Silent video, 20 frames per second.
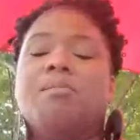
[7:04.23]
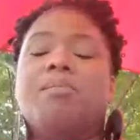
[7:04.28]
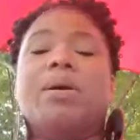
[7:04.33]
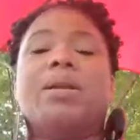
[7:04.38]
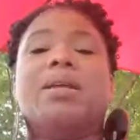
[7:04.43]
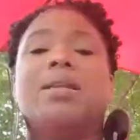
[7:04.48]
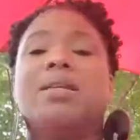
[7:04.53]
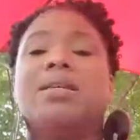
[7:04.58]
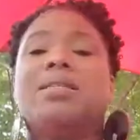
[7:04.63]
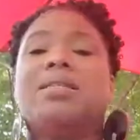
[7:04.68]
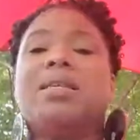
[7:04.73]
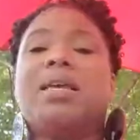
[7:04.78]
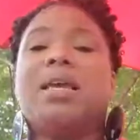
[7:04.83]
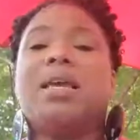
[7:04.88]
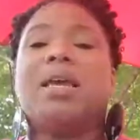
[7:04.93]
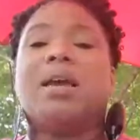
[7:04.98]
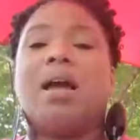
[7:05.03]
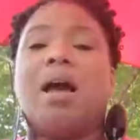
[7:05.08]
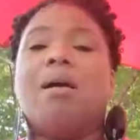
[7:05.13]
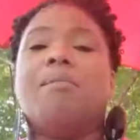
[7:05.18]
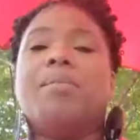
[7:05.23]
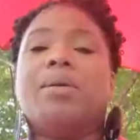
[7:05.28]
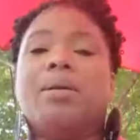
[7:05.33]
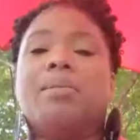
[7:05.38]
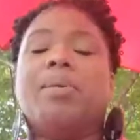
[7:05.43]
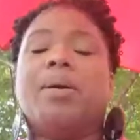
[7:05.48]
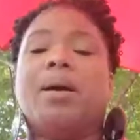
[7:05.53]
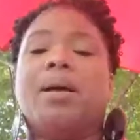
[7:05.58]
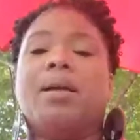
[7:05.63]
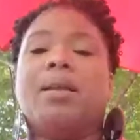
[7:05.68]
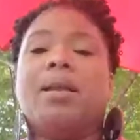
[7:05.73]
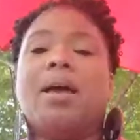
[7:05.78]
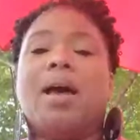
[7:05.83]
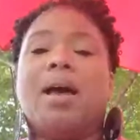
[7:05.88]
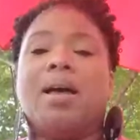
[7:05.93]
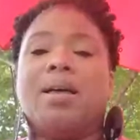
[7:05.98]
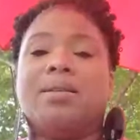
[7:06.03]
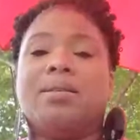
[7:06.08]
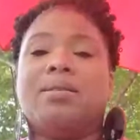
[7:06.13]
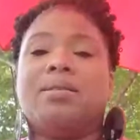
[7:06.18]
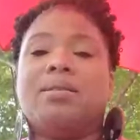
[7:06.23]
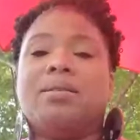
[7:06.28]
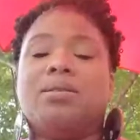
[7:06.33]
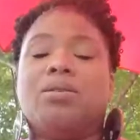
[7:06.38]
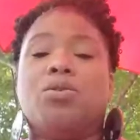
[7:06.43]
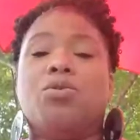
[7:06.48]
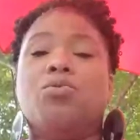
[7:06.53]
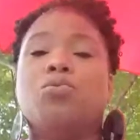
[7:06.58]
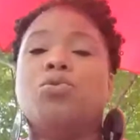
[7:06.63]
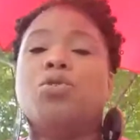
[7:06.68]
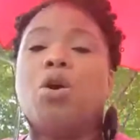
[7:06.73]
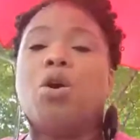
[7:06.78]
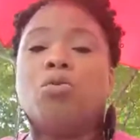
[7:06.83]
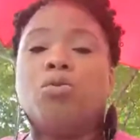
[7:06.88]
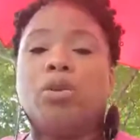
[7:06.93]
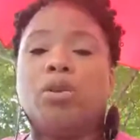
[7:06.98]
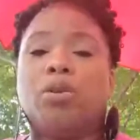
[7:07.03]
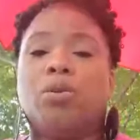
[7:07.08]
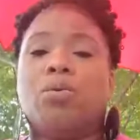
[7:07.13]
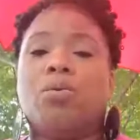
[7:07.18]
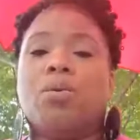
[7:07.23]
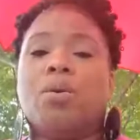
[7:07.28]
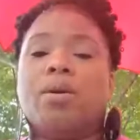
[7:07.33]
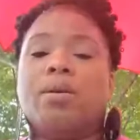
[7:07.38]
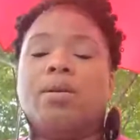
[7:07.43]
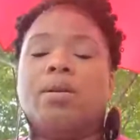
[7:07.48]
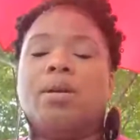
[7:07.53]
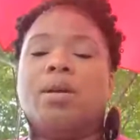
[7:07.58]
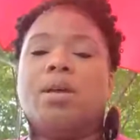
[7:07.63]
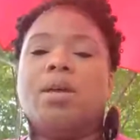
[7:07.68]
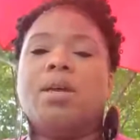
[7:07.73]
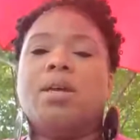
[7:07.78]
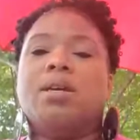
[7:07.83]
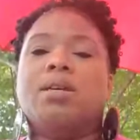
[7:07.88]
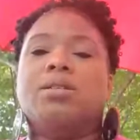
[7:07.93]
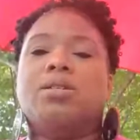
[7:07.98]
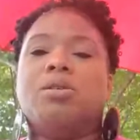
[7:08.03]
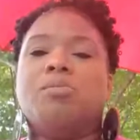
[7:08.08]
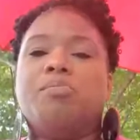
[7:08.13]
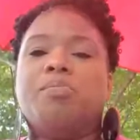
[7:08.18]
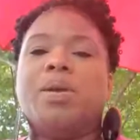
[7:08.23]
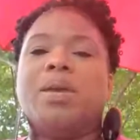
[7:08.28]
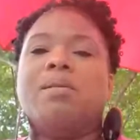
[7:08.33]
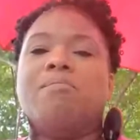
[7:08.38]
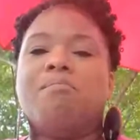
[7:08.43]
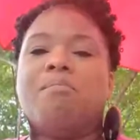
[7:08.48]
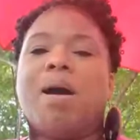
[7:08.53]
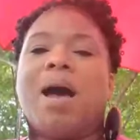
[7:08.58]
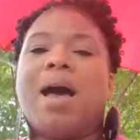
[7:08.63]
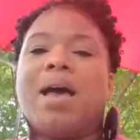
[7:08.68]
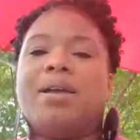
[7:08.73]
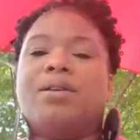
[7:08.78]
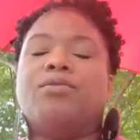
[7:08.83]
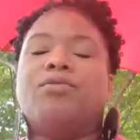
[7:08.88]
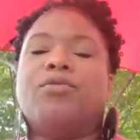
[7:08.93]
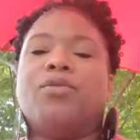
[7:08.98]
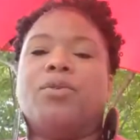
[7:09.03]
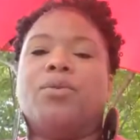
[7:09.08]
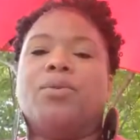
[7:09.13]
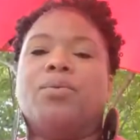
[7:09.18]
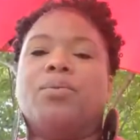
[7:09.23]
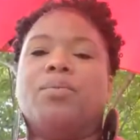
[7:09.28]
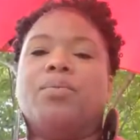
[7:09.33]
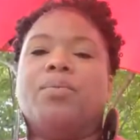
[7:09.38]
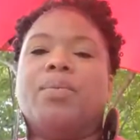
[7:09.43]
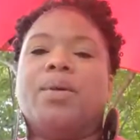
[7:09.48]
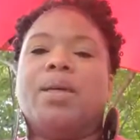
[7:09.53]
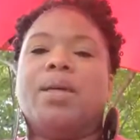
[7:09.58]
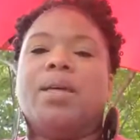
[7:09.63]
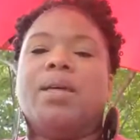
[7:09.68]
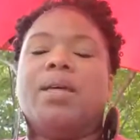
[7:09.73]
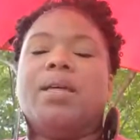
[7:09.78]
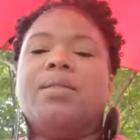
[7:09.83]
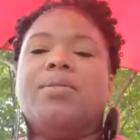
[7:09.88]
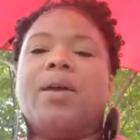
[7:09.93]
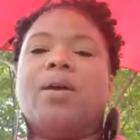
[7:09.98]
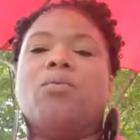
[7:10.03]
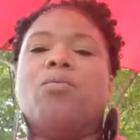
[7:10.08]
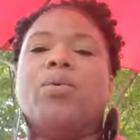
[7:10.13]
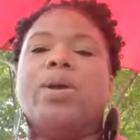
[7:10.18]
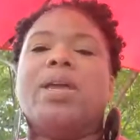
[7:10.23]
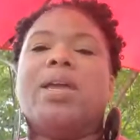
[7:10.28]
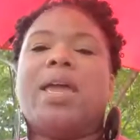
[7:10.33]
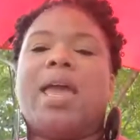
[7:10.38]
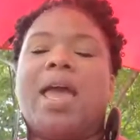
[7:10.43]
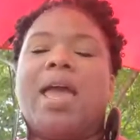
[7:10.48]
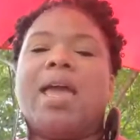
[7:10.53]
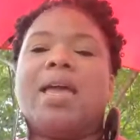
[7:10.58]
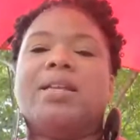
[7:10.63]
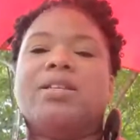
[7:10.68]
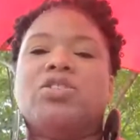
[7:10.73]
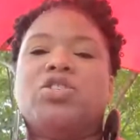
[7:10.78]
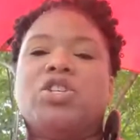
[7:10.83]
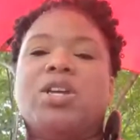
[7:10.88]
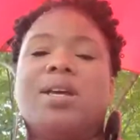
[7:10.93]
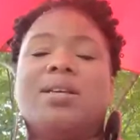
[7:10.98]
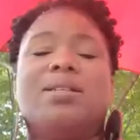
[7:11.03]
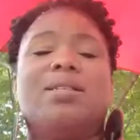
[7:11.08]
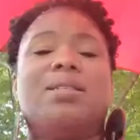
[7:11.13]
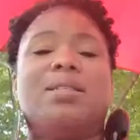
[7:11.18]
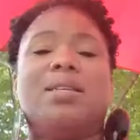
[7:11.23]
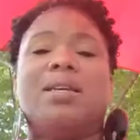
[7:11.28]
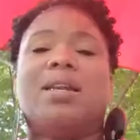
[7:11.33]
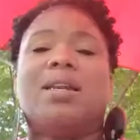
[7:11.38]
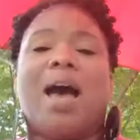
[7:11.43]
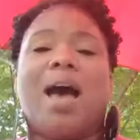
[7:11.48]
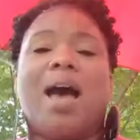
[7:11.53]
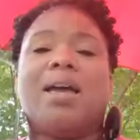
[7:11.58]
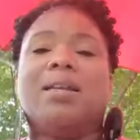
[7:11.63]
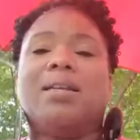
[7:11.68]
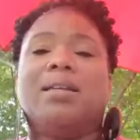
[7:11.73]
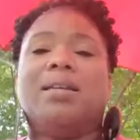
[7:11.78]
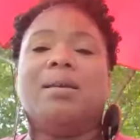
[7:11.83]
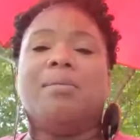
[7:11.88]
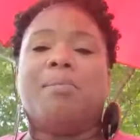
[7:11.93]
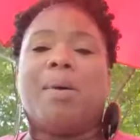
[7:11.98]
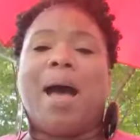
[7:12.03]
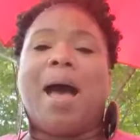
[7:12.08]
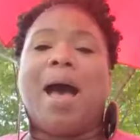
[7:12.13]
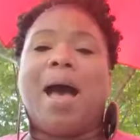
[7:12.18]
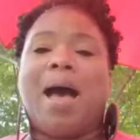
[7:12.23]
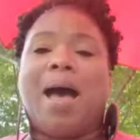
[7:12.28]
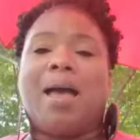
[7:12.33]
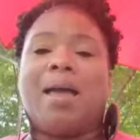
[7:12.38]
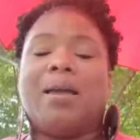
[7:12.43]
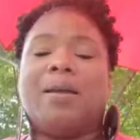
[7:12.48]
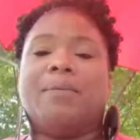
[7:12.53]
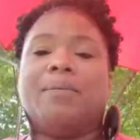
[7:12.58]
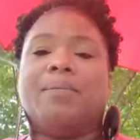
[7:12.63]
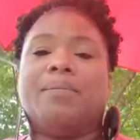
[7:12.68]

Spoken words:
But it is incumbent upon us who know the Lord to be mindful that we can't just sit idly by